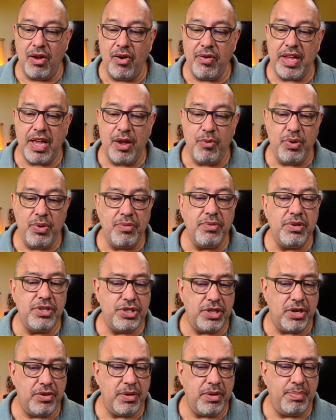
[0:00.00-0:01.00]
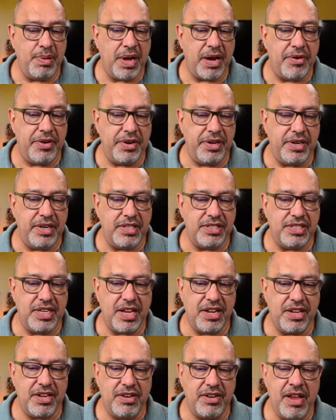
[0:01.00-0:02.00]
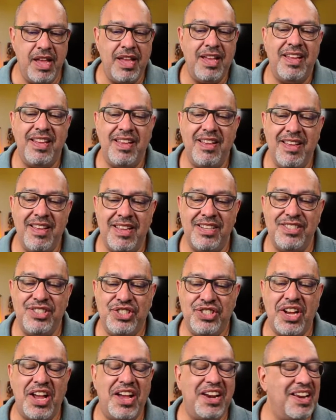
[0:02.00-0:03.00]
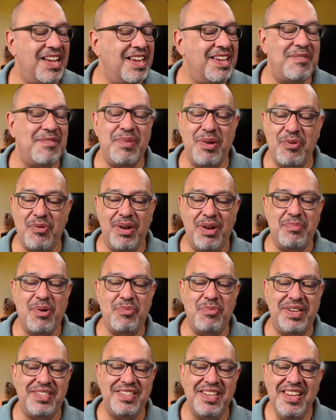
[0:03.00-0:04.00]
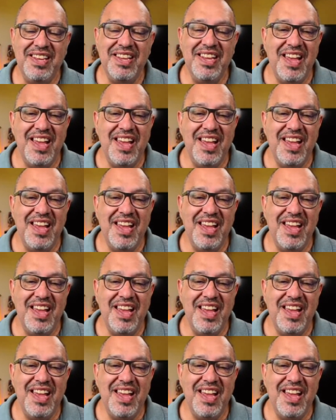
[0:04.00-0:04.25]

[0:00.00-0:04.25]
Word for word: Okay, we will show the parrot in a second. Sean, give me one moment.